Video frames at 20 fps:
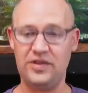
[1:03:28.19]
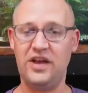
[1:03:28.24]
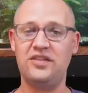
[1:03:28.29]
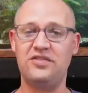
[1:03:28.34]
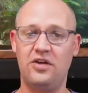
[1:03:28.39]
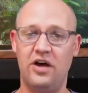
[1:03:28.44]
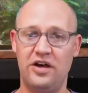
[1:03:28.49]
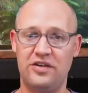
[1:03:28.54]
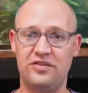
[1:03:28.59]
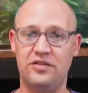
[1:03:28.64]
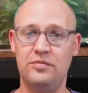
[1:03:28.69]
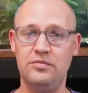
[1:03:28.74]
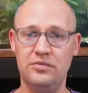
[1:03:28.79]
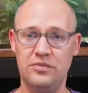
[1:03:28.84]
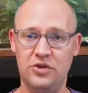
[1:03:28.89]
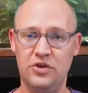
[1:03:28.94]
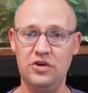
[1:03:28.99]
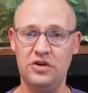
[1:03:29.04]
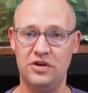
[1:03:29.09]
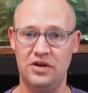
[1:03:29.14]
So that's
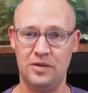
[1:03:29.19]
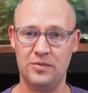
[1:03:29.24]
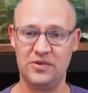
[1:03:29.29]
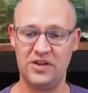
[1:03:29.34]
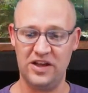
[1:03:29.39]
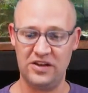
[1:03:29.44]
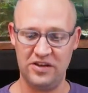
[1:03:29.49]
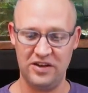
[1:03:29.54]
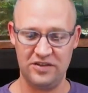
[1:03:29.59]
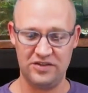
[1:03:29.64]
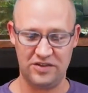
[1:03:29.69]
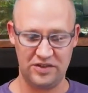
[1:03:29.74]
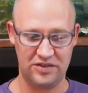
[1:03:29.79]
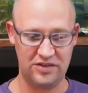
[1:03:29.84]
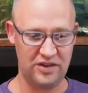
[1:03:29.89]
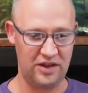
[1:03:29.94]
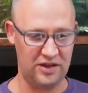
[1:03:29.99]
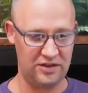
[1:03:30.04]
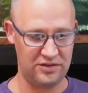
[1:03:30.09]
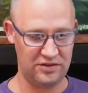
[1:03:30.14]
awesome. Good. I'm glad you had
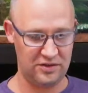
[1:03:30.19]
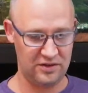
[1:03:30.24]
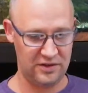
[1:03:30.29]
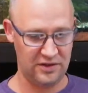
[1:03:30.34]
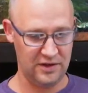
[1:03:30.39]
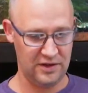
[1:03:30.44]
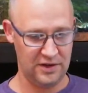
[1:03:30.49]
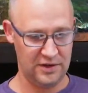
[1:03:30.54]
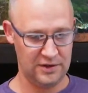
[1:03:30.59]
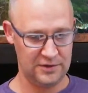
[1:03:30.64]
success.